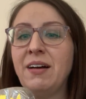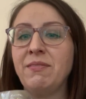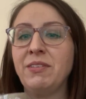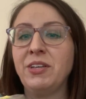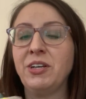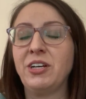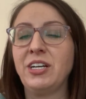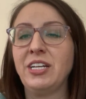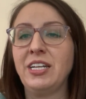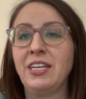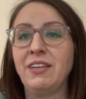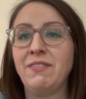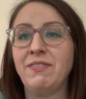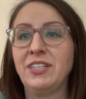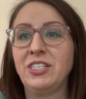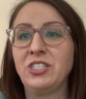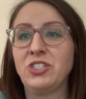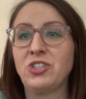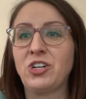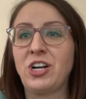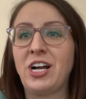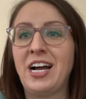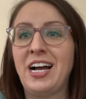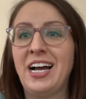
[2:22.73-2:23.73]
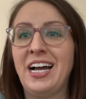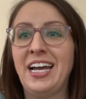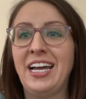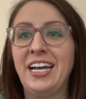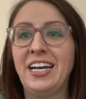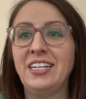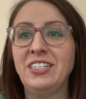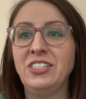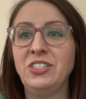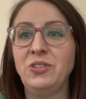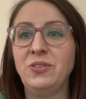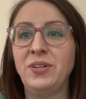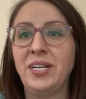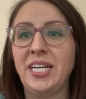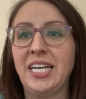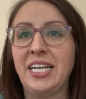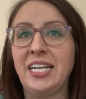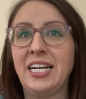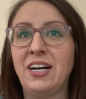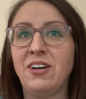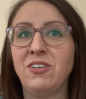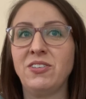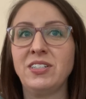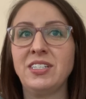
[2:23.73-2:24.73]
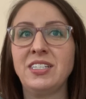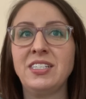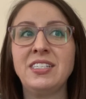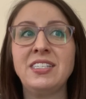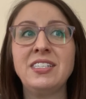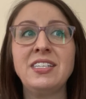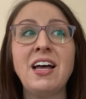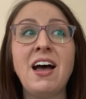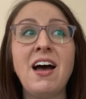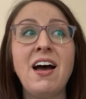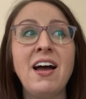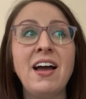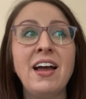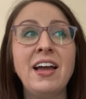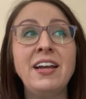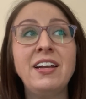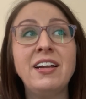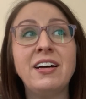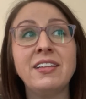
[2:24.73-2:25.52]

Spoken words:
You could even try doing it outside